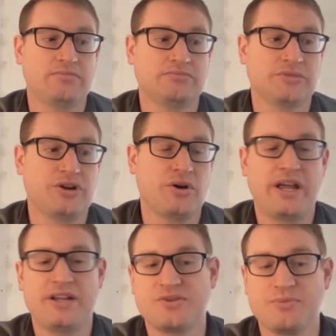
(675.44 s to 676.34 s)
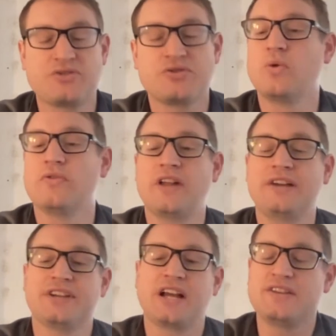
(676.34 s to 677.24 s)
asymmetrical flight
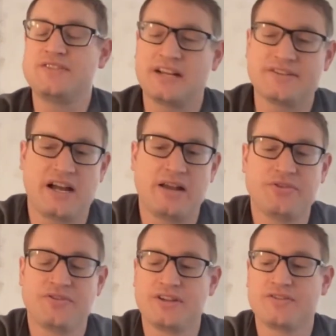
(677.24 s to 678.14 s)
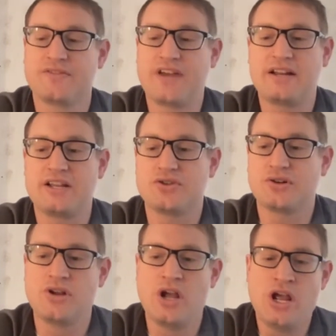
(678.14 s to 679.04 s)
to contact times, things of that
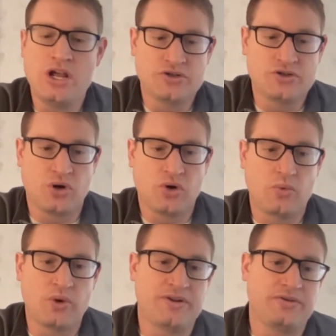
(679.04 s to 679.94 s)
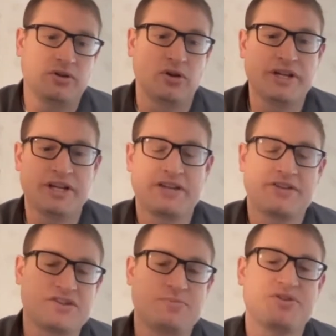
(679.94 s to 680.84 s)
nature. So when looking at
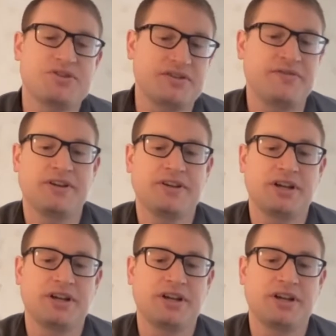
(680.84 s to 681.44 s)
the specific